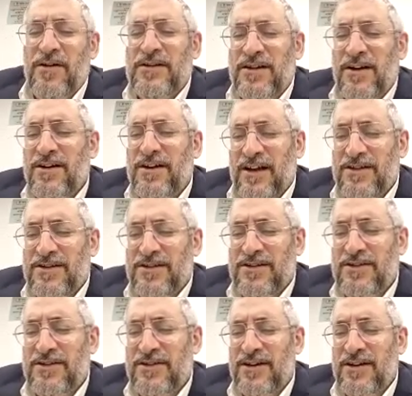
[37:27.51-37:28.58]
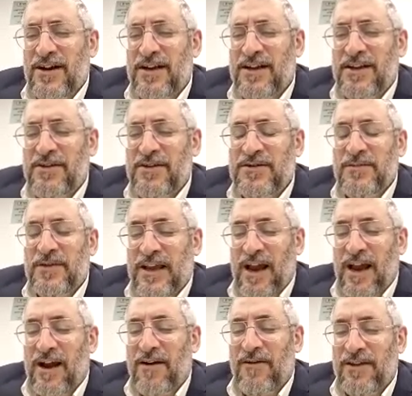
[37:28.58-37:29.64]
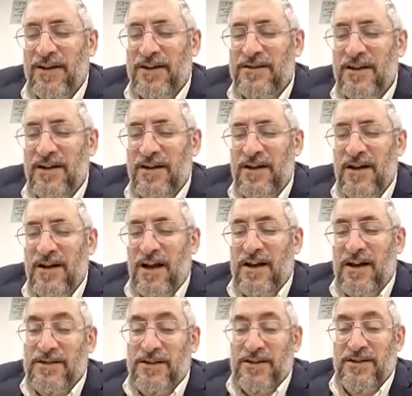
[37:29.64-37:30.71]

no, this donkey, I use him to carry things.